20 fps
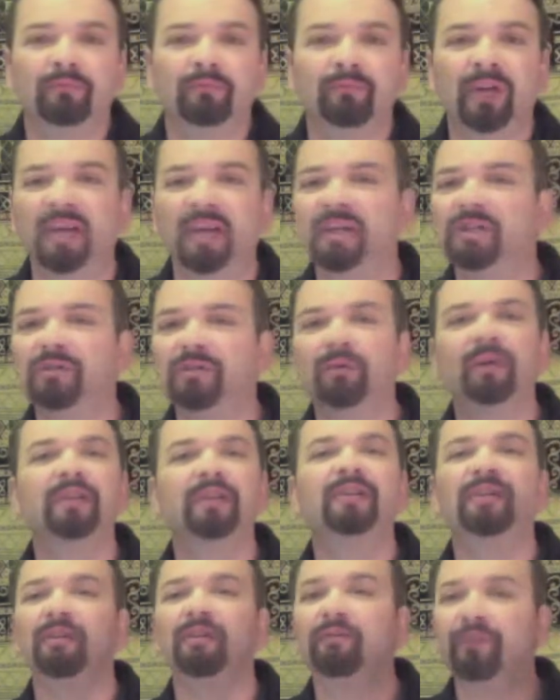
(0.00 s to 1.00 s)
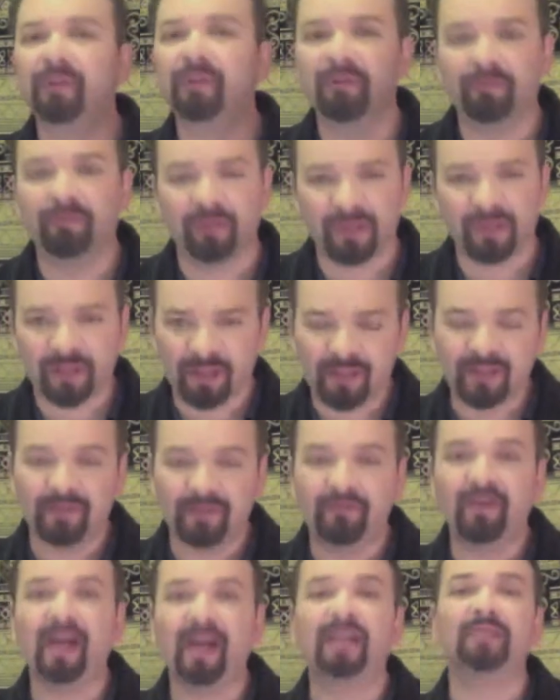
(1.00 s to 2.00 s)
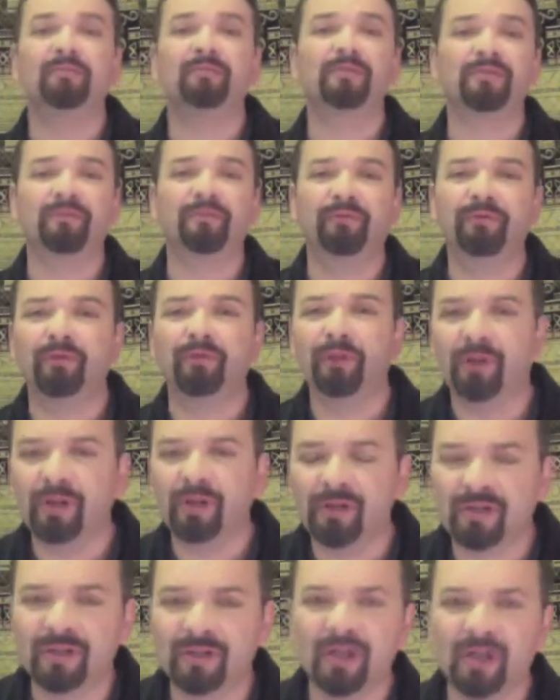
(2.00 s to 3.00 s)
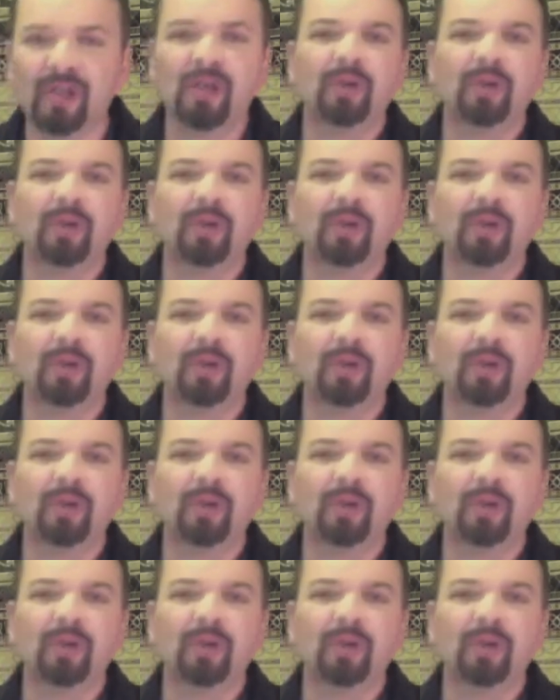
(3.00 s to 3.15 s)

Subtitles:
They could do it in different divisions. In fact, it was a few years